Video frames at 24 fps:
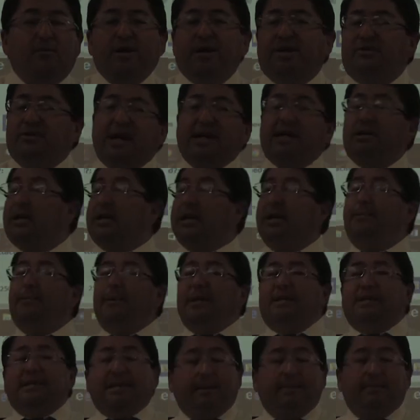we try to keep
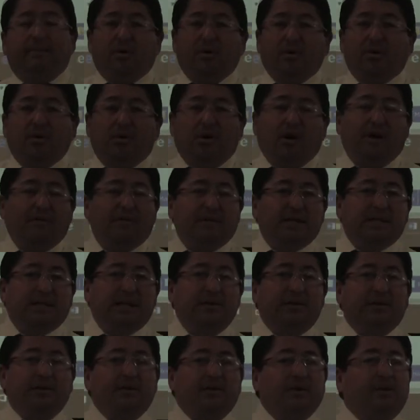it simple though
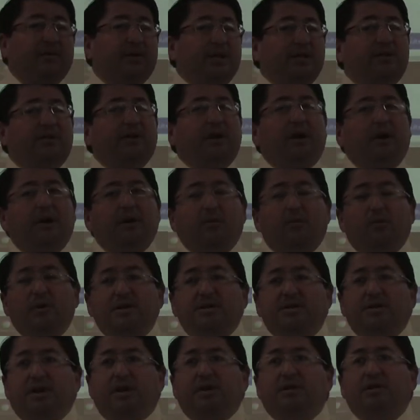obviously you know we start we
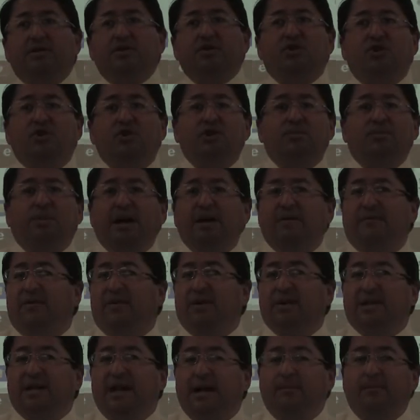start the search by
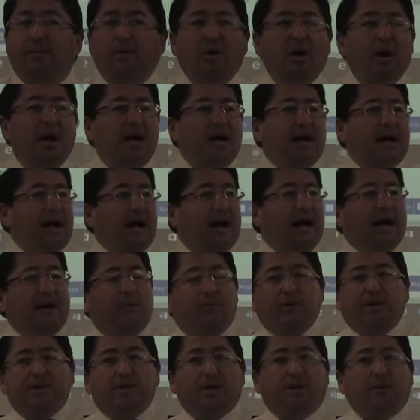for example
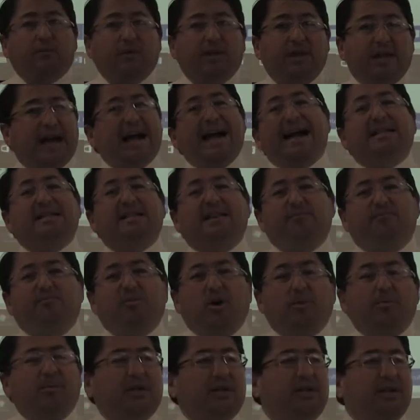uh, we start with active
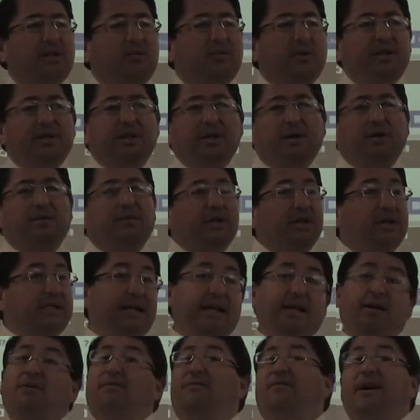properties. We start with
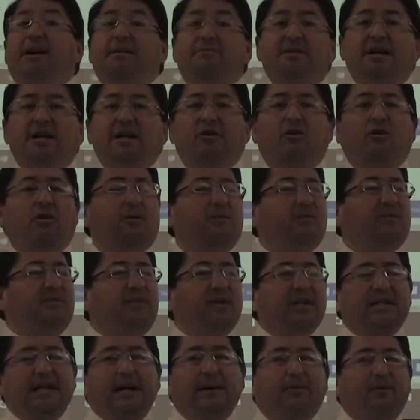single family homes.
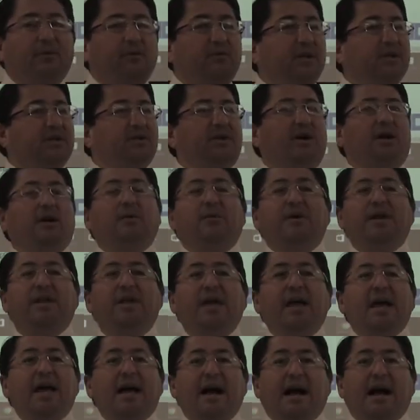For example, we start with,